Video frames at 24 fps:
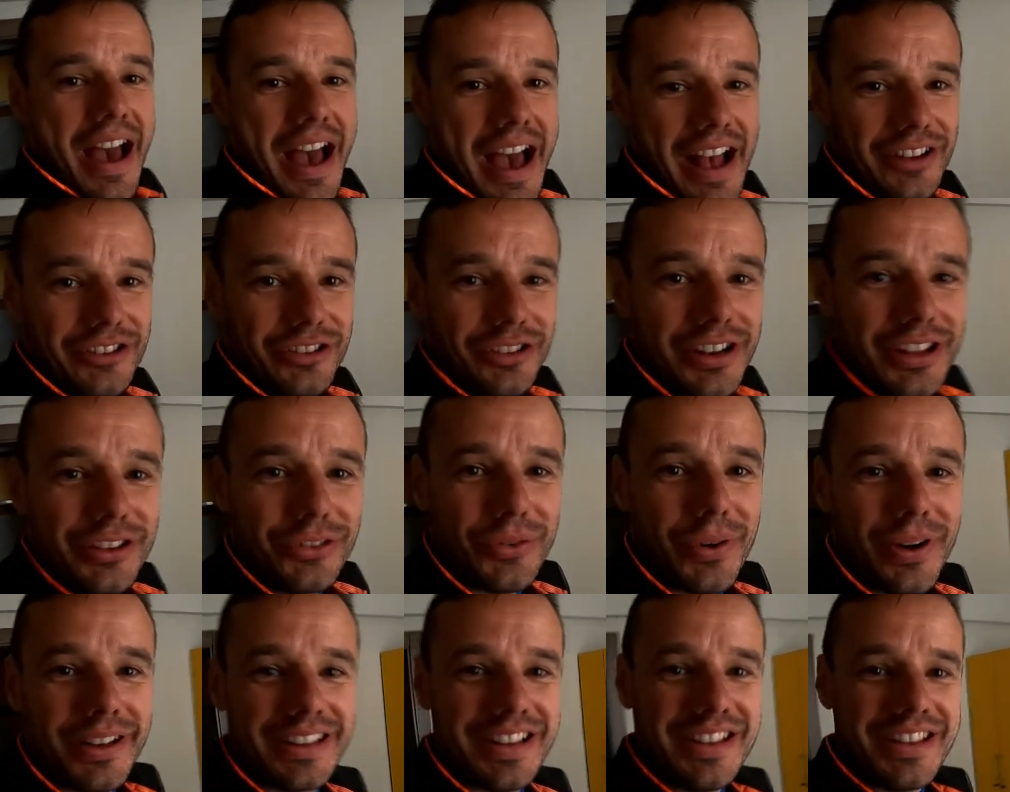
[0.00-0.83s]
Actually, it's
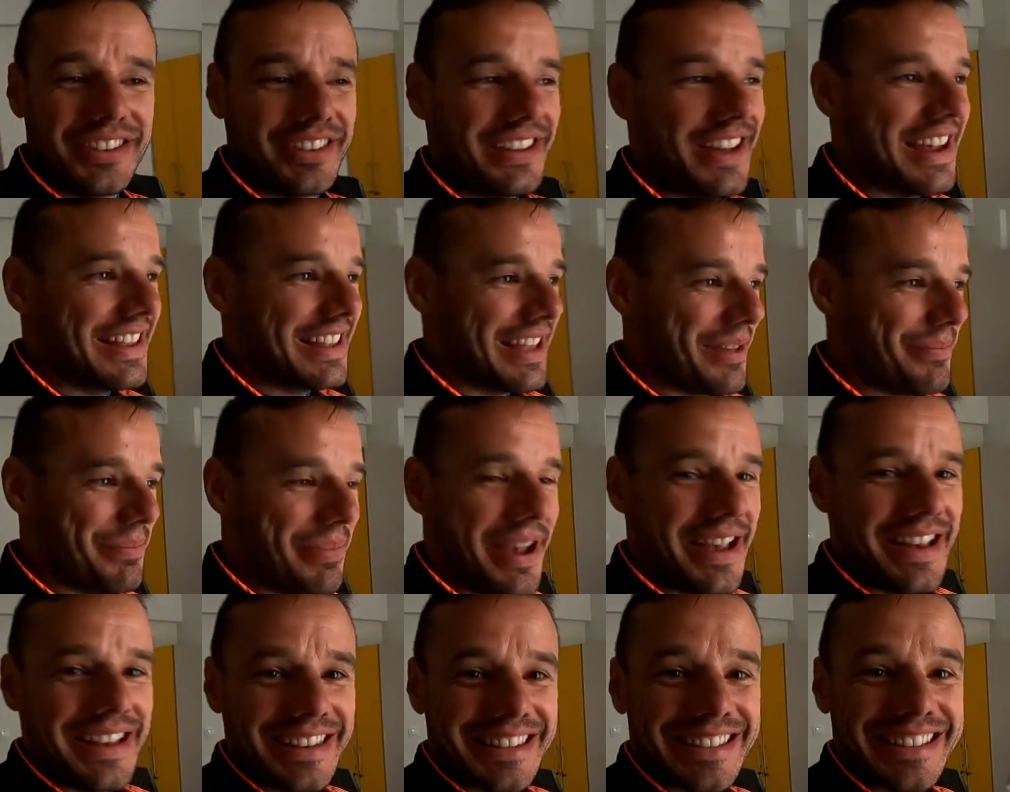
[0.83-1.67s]
quite insane. I
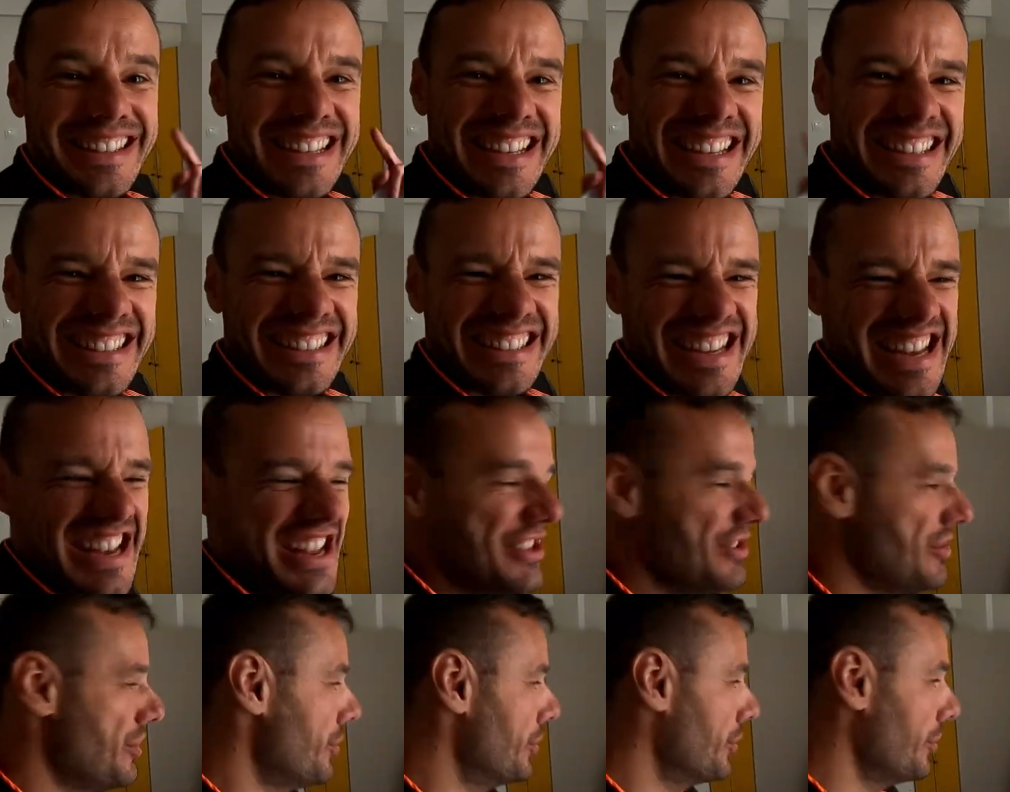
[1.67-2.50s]
paid
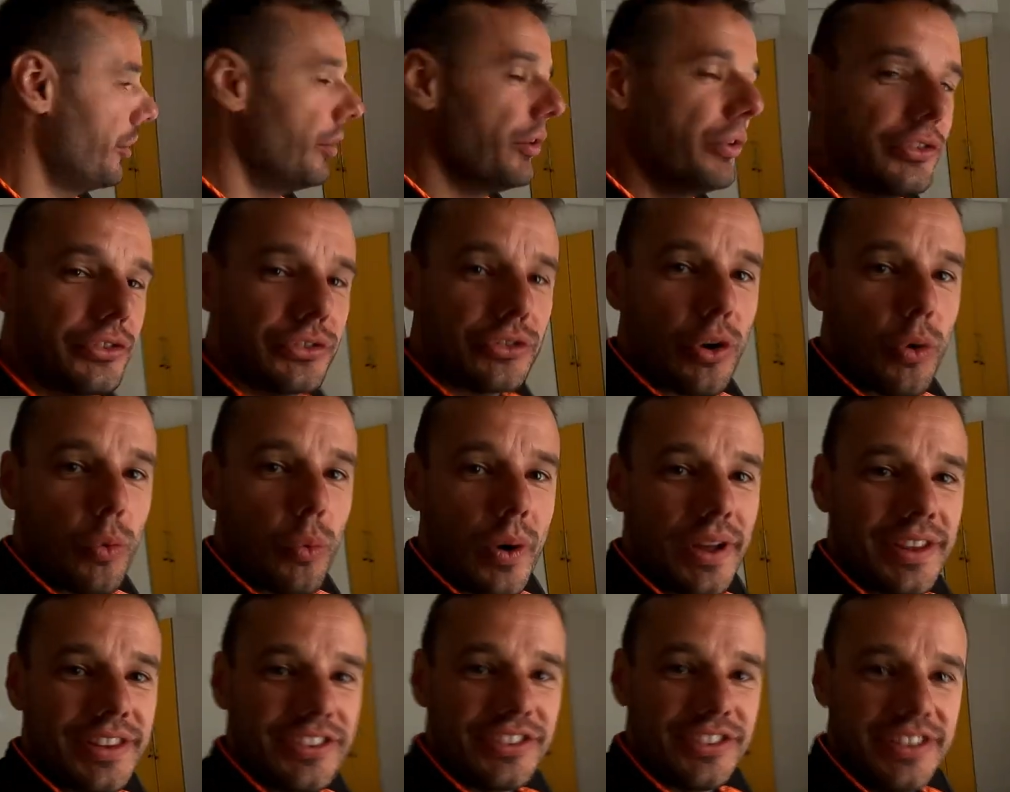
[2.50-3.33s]
16 euros, so
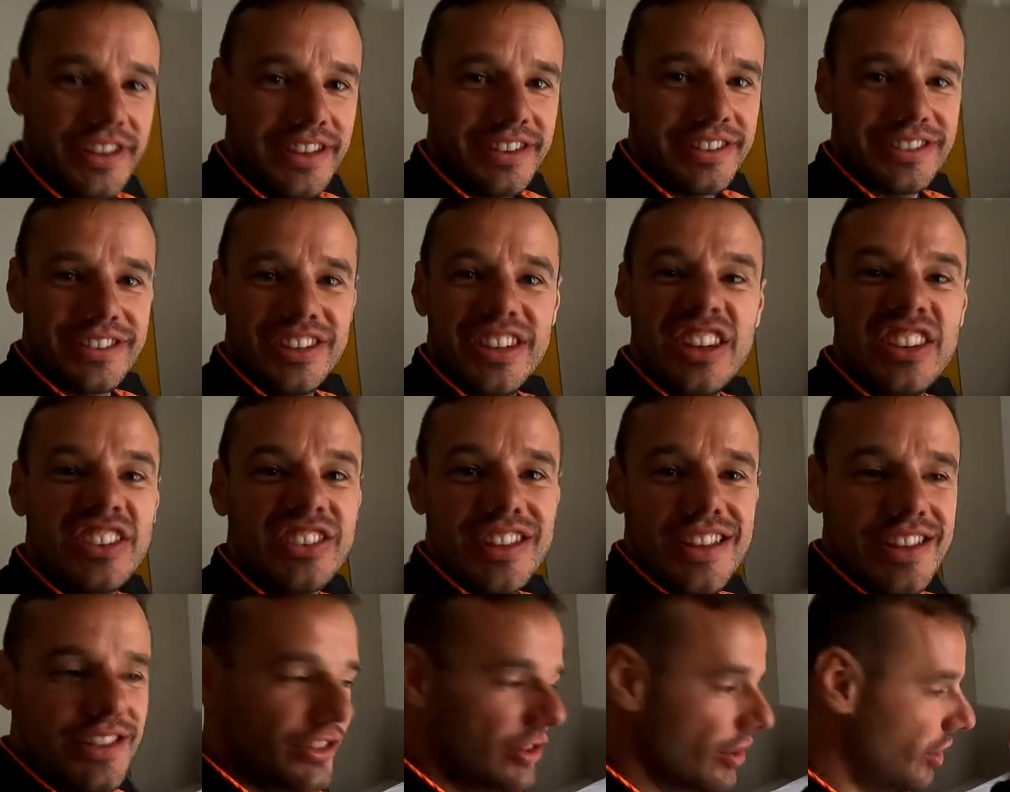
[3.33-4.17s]

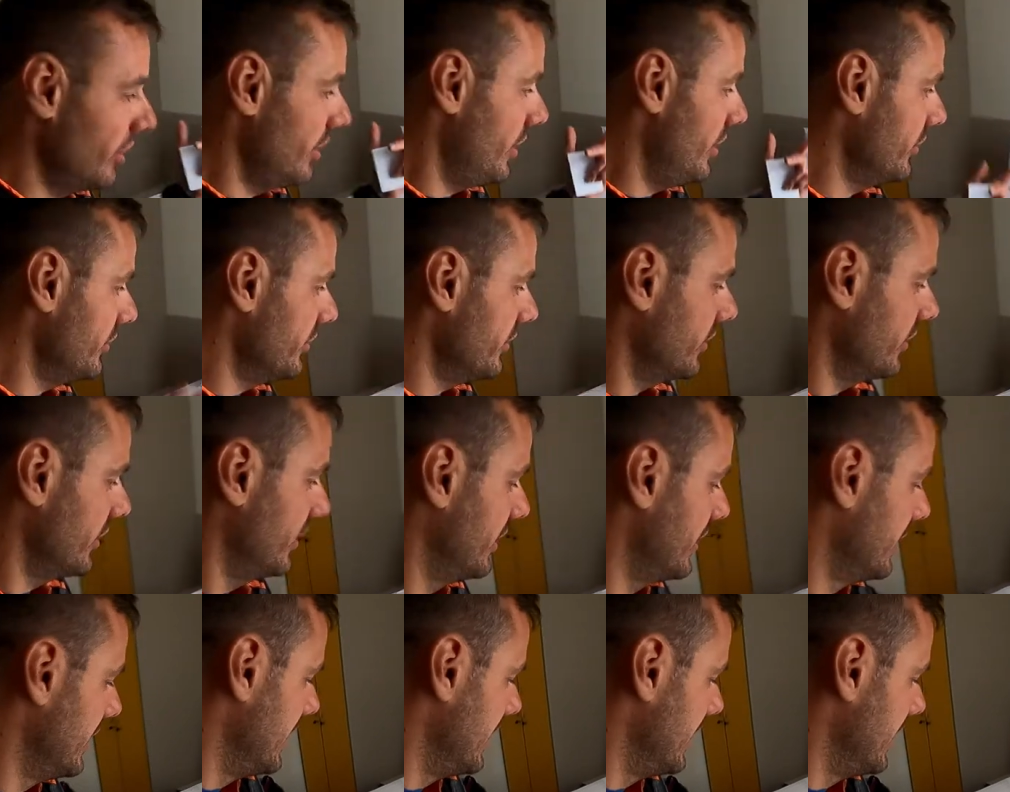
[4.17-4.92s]
$16.